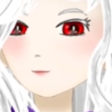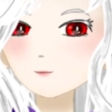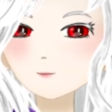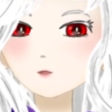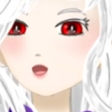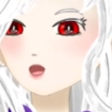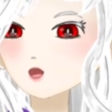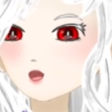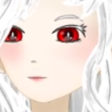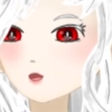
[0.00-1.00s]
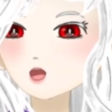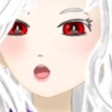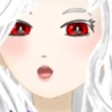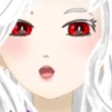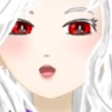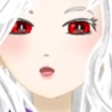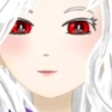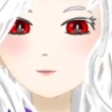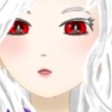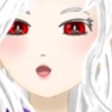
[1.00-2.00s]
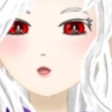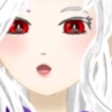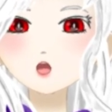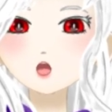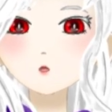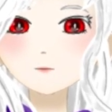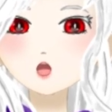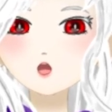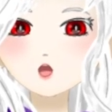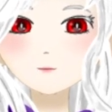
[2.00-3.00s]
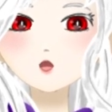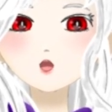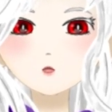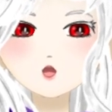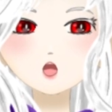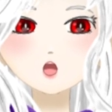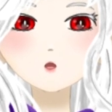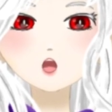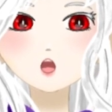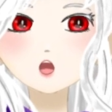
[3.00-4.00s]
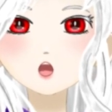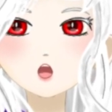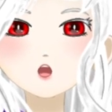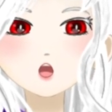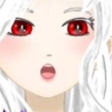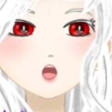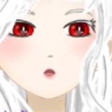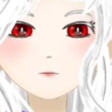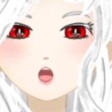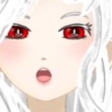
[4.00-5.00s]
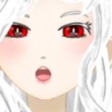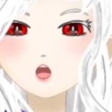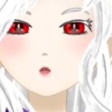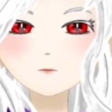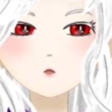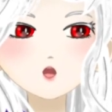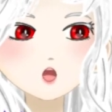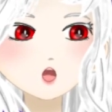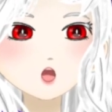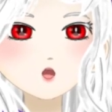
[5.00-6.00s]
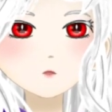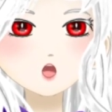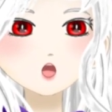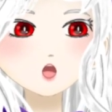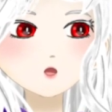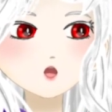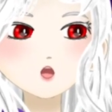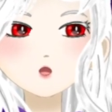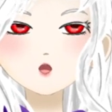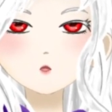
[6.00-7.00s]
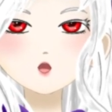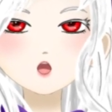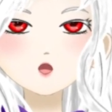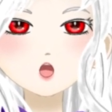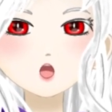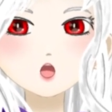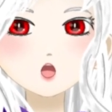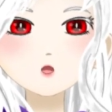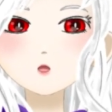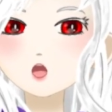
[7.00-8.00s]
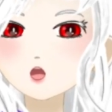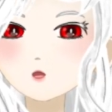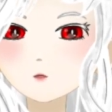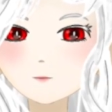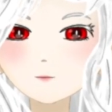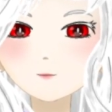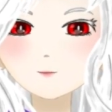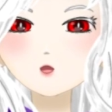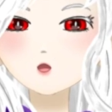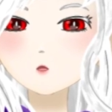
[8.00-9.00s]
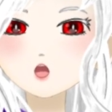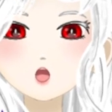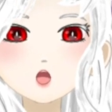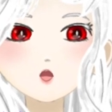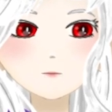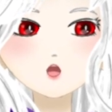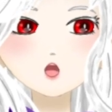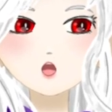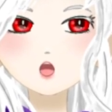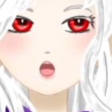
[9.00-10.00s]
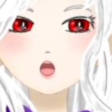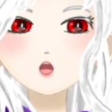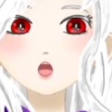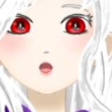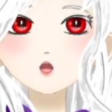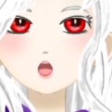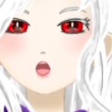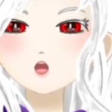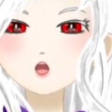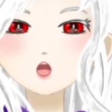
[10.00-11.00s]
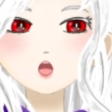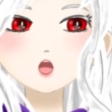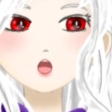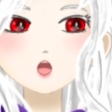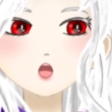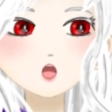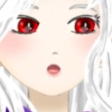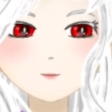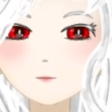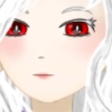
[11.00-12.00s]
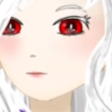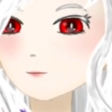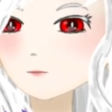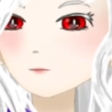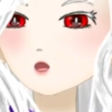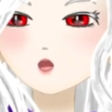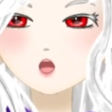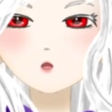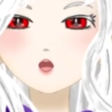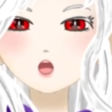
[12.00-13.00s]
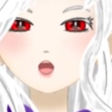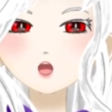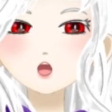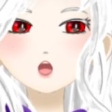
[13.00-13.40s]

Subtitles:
Not because I didn't like him, just because I started watching something else. But, oh boy, I can't remember his name, but he like reviewed audio stuff. He reviewed like mics and a lot of speakers, headphones, earbuds, stuff like that.